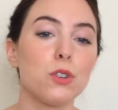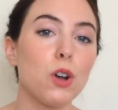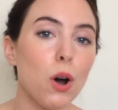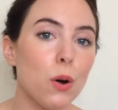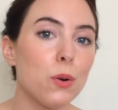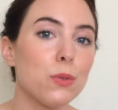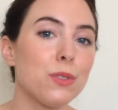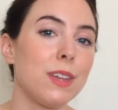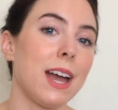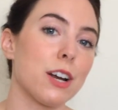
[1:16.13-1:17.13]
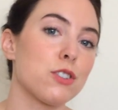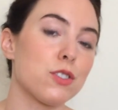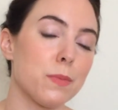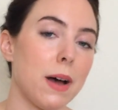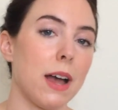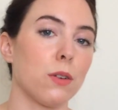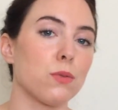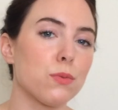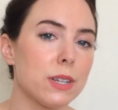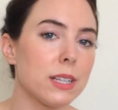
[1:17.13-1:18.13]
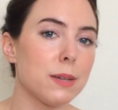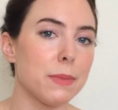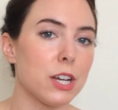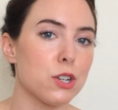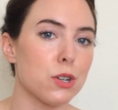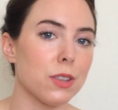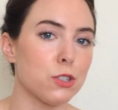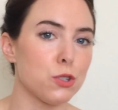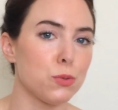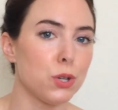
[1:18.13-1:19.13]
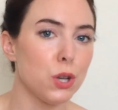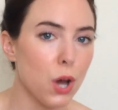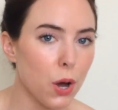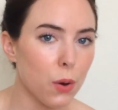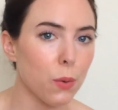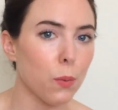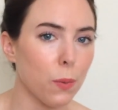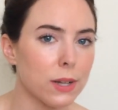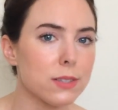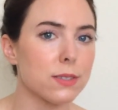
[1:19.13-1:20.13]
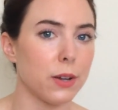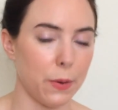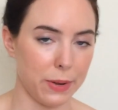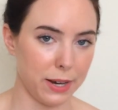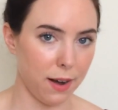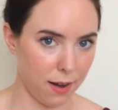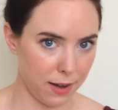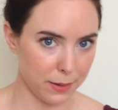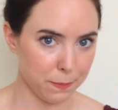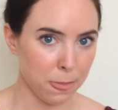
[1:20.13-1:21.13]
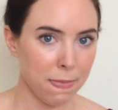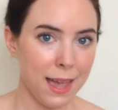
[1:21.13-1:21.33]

go the extra mile. Really make sure that you know what's going on.